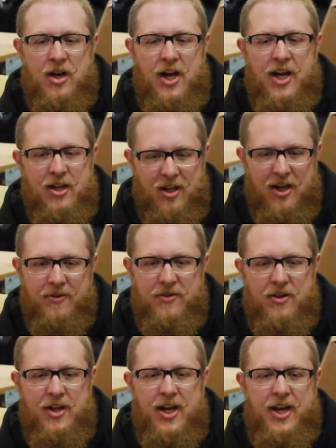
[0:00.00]
I had
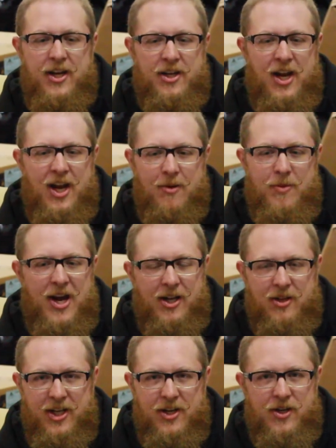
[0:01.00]
left and then came
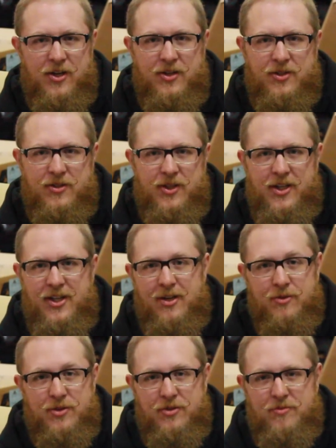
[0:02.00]
back later, and that
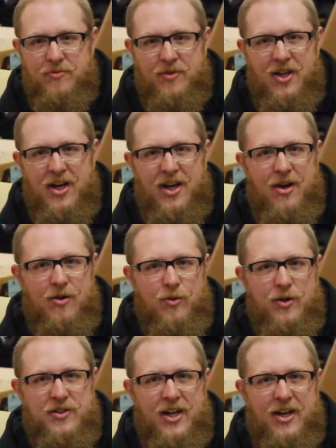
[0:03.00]
was kind of how it
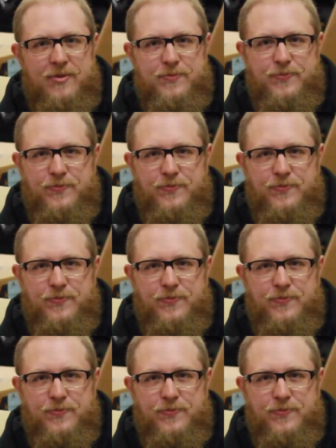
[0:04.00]
worked out.